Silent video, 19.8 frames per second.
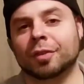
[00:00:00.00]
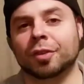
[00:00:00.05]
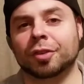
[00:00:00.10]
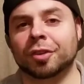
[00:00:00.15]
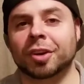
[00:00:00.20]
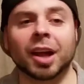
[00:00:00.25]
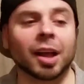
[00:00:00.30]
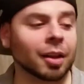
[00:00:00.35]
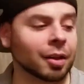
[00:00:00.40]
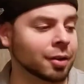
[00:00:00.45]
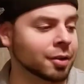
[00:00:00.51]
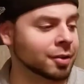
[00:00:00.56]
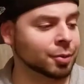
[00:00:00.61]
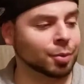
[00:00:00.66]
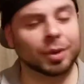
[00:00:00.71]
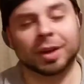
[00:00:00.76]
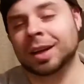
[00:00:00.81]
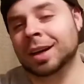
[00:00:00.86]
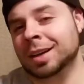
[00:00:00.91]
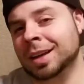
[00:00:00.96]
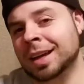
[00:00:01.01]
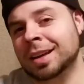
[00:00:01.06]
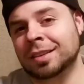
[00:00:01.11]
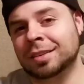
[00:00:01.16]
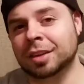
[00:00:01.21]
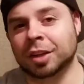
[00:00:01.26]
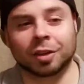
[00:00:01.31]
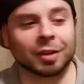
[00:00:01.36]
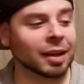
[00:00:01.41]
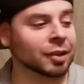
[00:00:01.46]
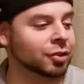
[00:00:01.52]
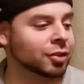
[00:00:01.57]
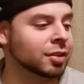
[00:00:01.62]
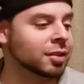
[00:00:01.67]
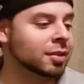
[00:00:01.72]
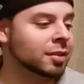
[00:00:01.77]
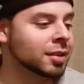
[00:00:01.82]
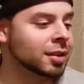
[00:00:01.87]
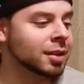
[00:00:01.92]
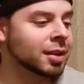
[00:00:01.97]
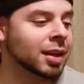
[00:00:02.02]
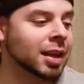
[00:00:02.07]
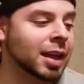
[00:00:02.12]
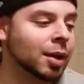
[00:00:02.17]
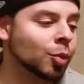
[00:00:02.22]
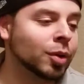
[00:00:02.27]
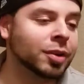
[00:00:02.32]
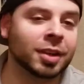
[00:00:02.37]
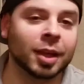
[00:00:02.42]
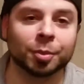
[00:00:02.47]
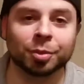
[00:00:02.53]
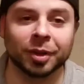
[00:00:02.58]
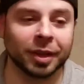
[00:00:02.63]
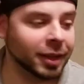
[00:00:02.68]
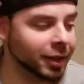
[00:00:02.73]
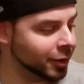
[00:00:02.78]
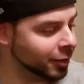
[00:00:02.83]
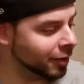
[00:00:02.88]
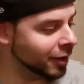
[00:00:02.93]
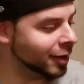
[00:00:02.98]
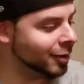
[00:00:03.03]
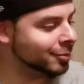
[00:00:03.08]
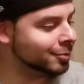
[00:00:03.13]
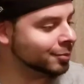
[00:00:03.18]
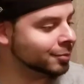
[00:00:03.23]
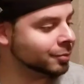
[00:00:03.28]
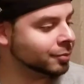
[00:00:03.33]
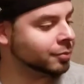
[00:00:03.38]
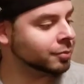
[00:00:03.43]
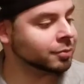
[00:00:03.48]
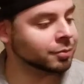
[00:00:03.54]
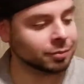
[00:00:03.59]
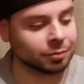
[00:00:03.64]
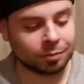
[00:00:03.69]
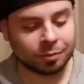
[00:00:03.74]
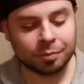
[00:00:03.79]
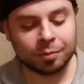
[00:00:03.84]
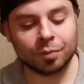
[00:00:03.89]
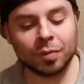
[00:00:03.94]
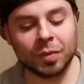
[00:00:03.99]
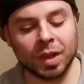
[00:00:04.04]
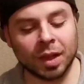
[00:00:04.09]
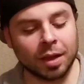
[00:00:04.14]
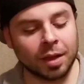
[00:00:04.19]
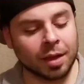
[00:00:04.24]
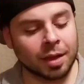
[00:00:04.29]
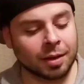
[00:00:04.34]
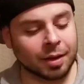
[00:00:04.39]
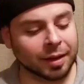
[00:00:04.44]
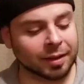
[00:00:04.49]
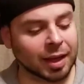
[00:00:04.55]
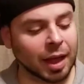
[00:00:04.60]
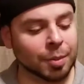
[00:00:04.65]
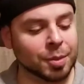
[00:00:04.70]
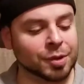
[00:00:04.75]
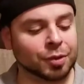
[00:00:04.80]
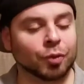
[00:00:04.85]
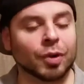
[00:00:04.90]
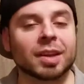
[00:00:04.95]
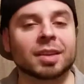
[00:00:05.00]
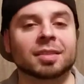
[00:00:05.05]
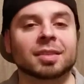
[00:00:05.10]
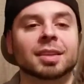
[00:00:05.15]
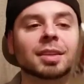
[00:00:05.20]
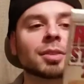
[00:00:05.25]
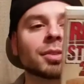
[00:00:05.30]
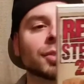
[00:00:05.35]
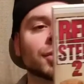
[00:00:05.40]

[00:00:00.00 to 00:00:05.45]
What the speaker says: for $3, why not add it to the collection and one day play it, right? Next game is Red Steel